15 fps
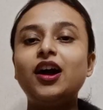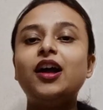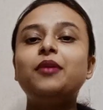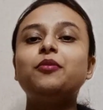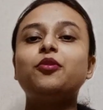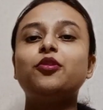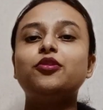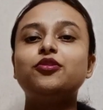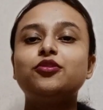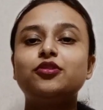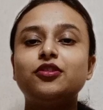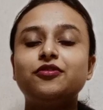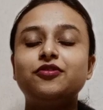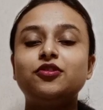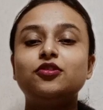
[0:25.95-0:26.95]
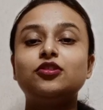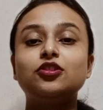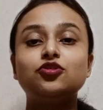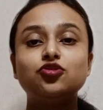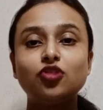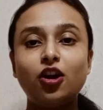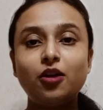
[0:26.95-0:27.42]
I'm going to give you
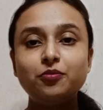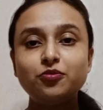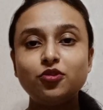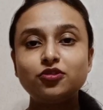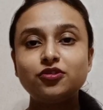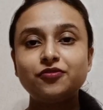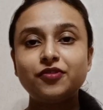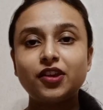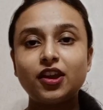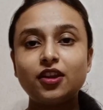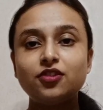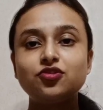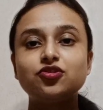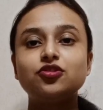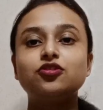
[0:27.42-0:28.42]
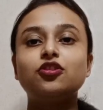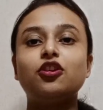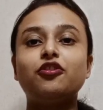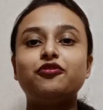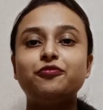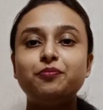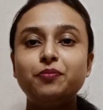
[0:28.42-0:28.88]
the job notification
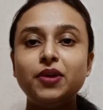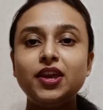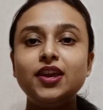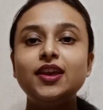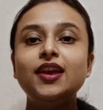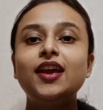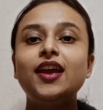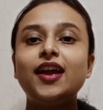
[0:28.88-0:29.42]
of P